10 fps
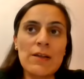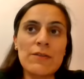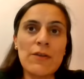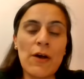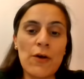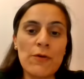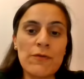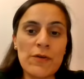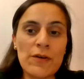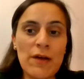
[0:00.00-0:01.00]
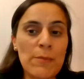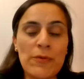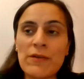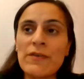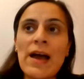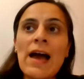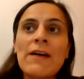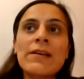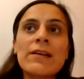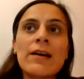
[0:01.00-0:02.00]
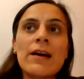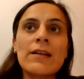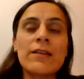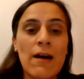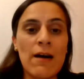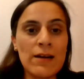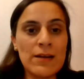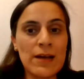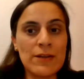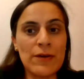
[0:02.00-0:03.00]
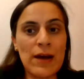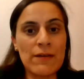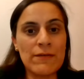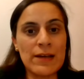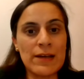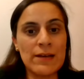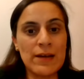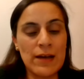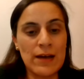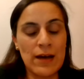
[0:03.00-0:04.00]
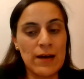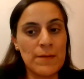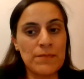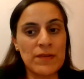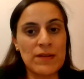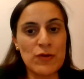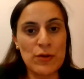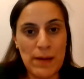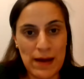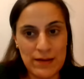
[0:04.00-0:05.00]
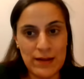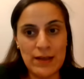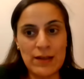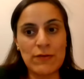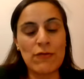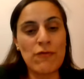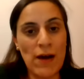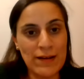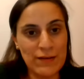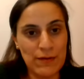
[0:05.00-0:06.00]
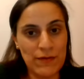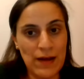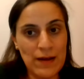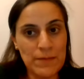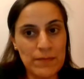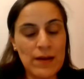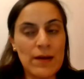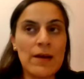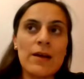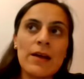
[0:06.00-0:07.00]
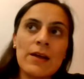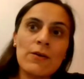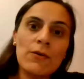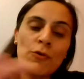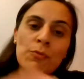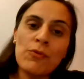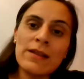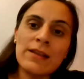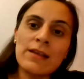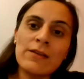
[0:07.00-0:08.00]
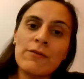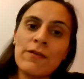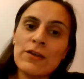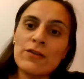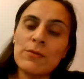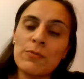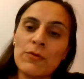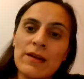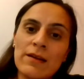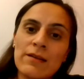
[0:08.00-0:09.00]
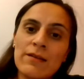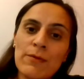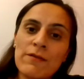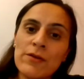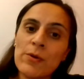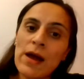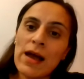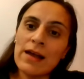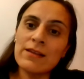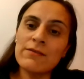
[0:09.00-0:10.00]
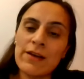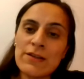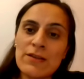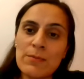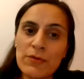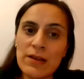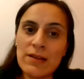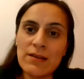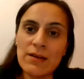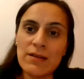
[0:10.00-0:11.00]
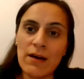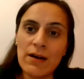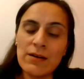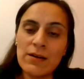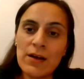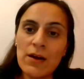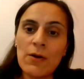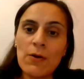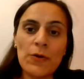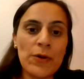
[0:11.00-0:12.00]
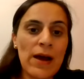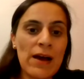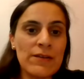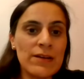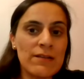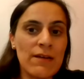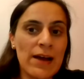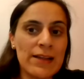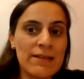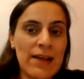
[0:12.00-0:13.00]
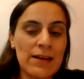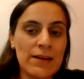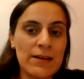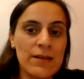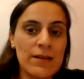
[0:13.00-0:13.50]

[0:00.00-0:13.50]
So for example, if you're having a dal and you're having some chapatis or rice with that, incorporating your vegetables in. So whether you're adding vegetables into the dal or you're having a side salad,